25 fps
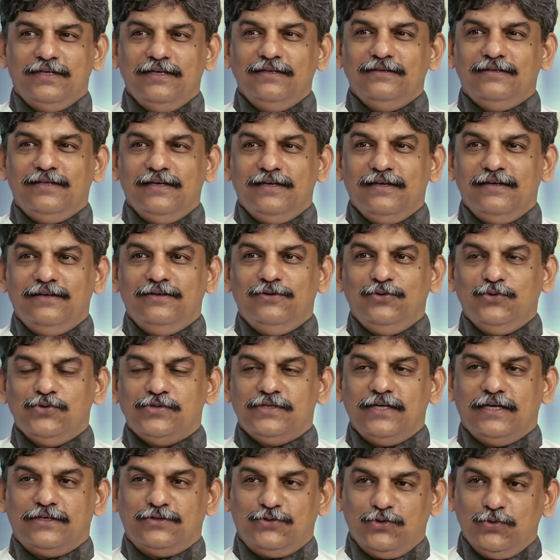I don't think they
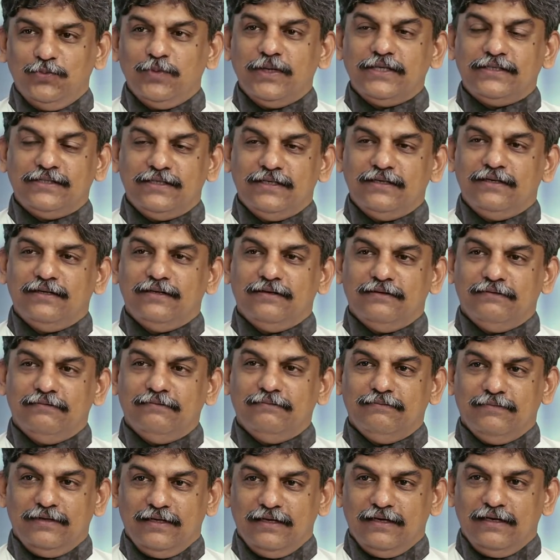use that too much in
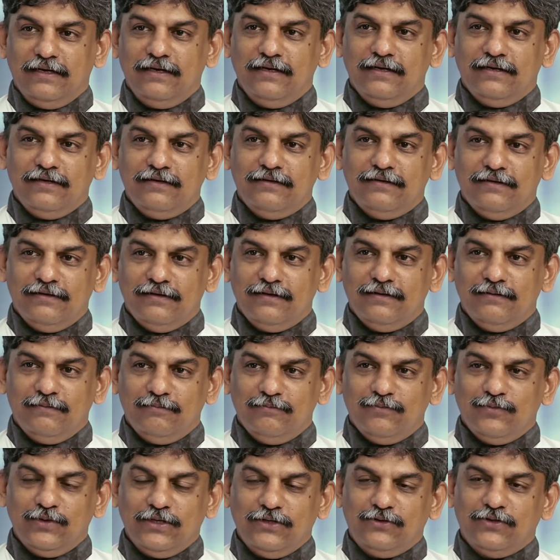India.
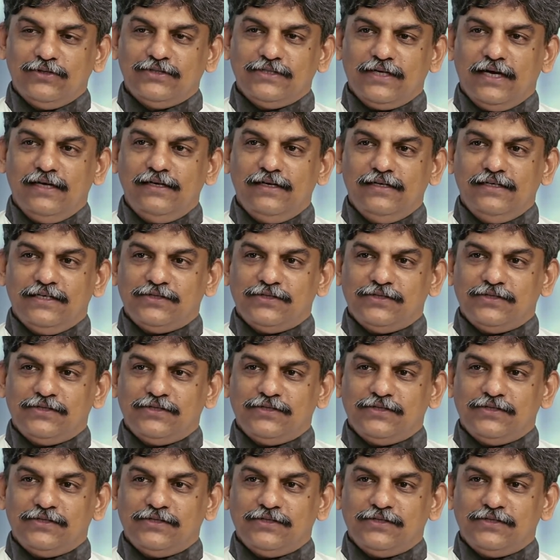When you go to China, yes,